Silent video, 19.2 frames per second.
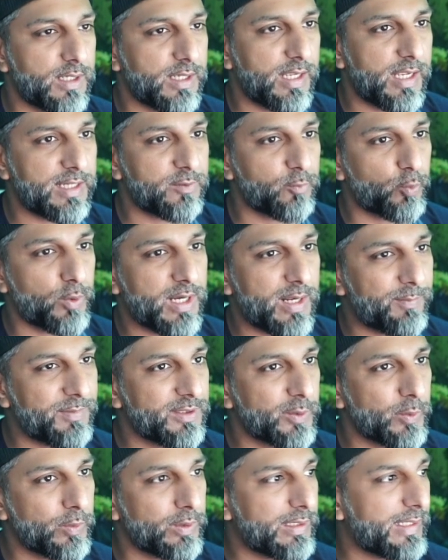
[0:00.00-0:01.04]
uh, what I've been
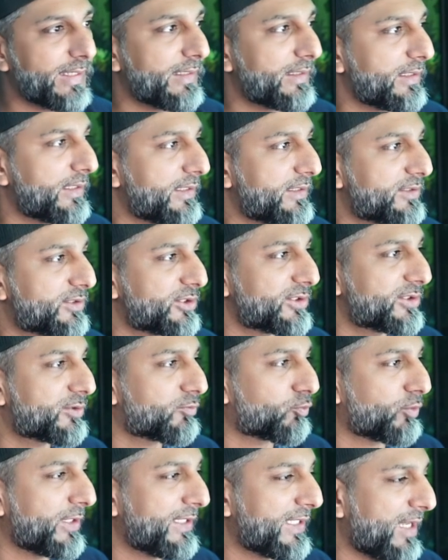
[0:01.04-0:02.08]
doing lately is just
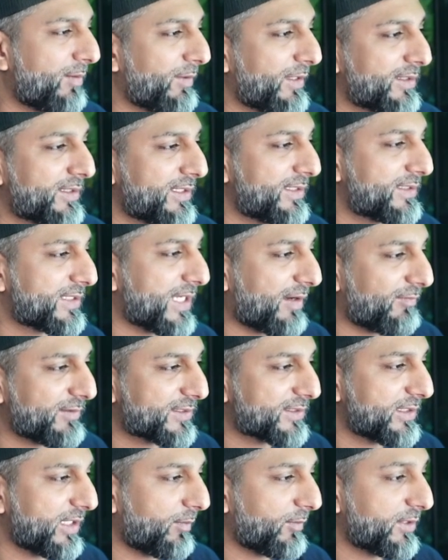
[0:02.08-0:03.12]
renaming these
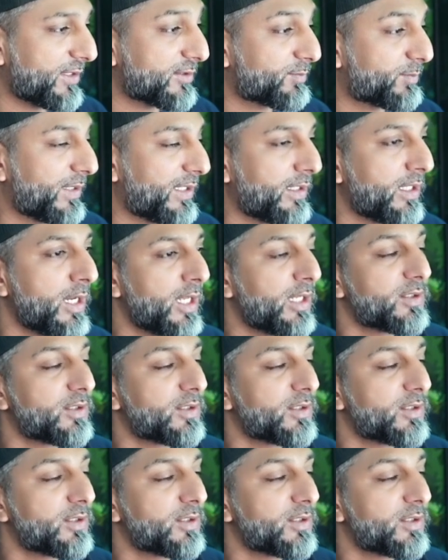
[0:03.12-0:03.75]
obviously I mean there's been